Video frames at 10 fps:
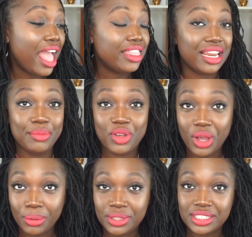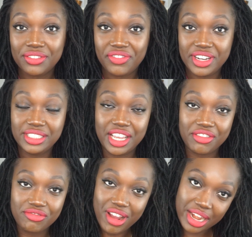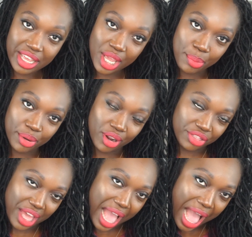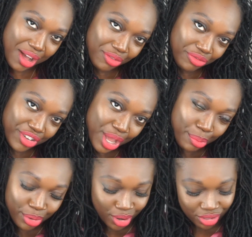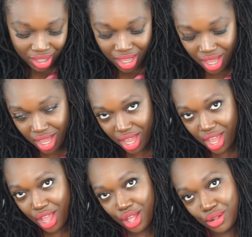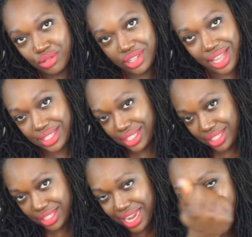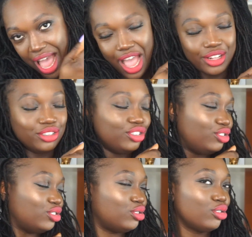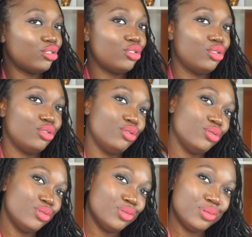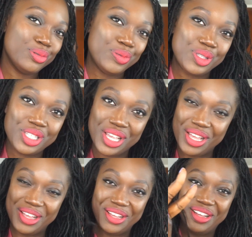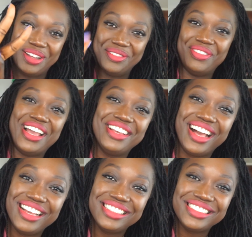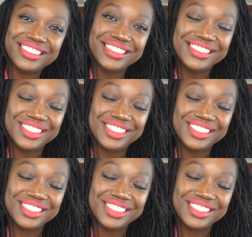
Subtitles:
Now let me go upstairs and finish getting ready, put on the outfit, put on the heels, get snatched, and just look cute. Bye, you guys.